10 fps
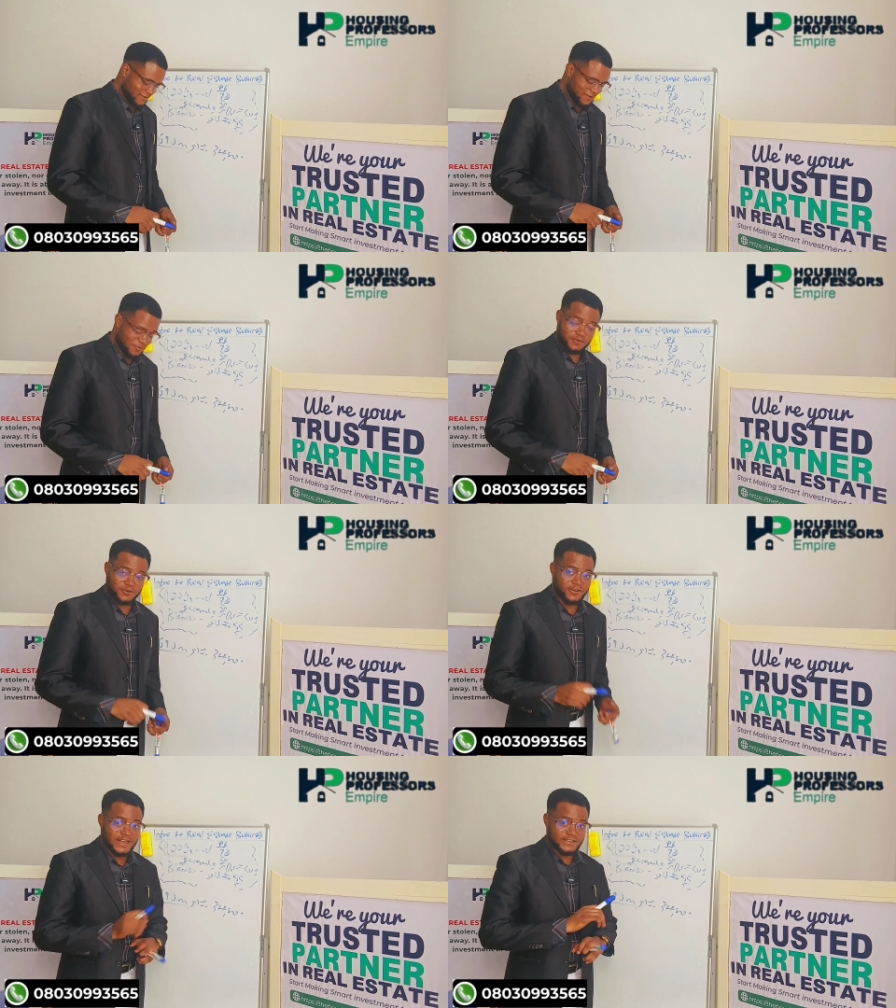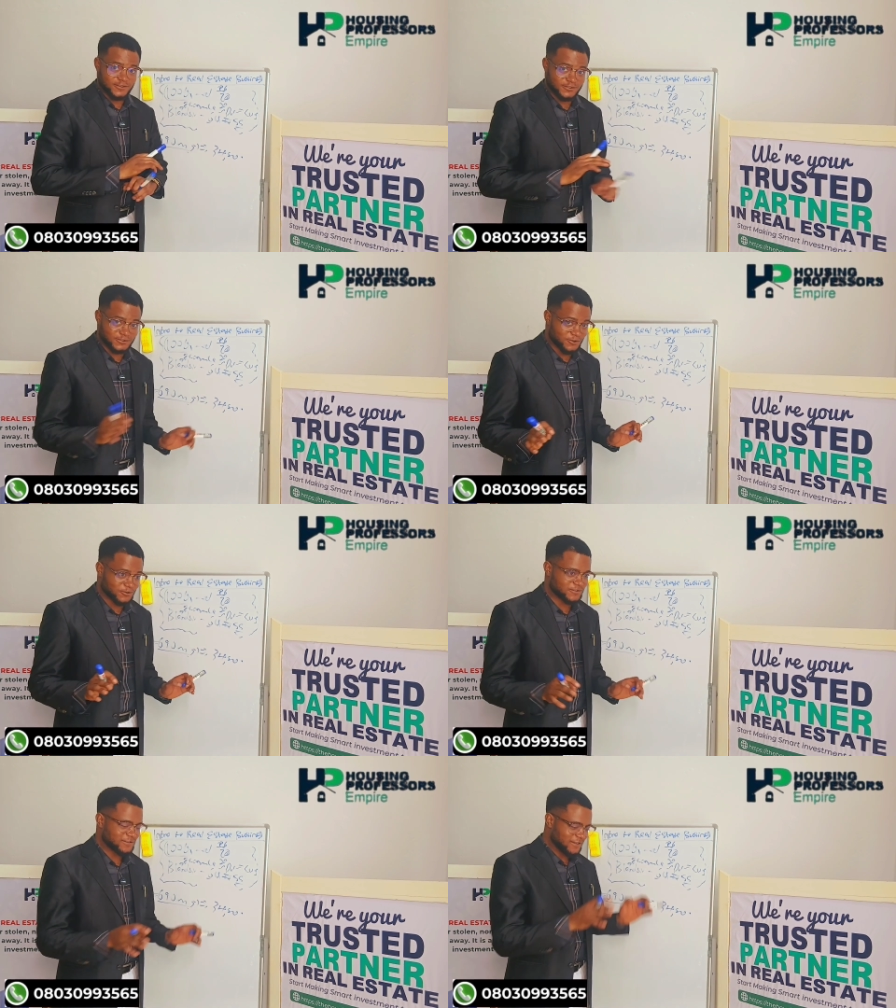a product that is not
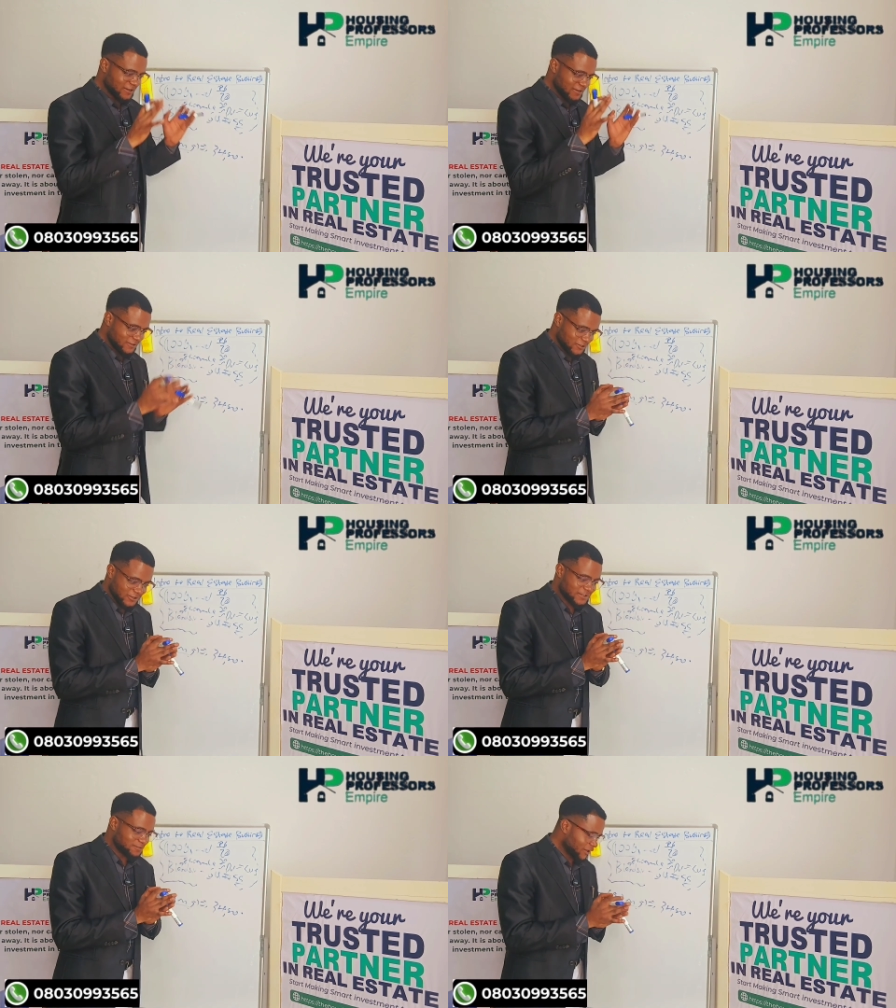yours, just